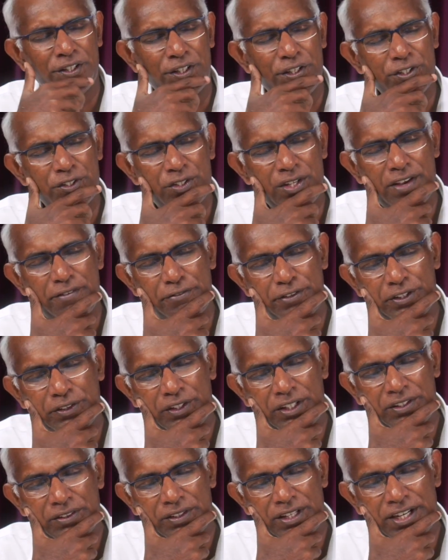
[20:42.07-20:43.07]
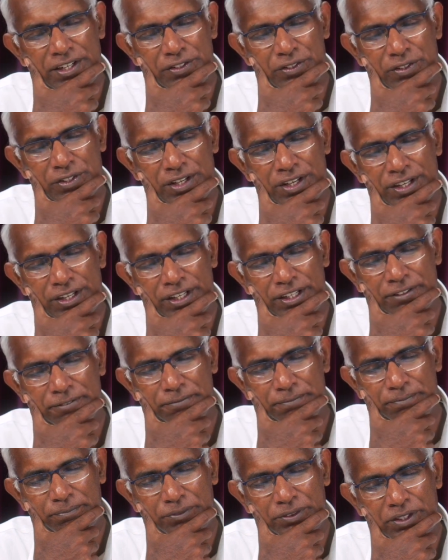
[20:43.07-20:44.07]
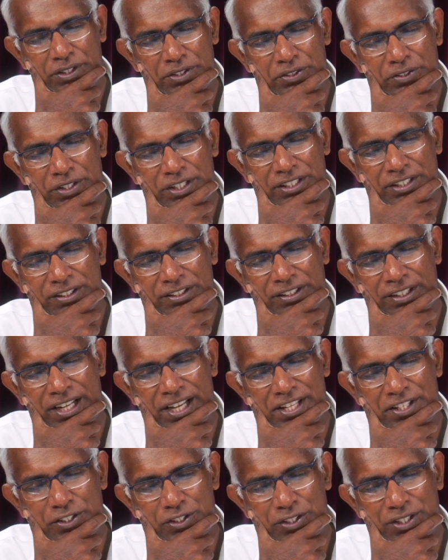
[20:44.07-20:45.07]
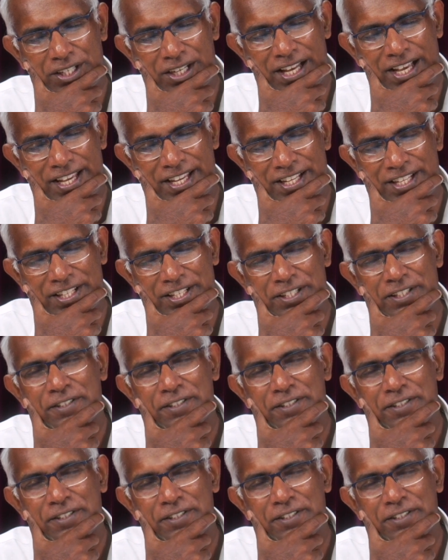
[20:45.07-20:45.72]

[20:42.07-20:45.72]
Is everything that's therein, is it Christ-like?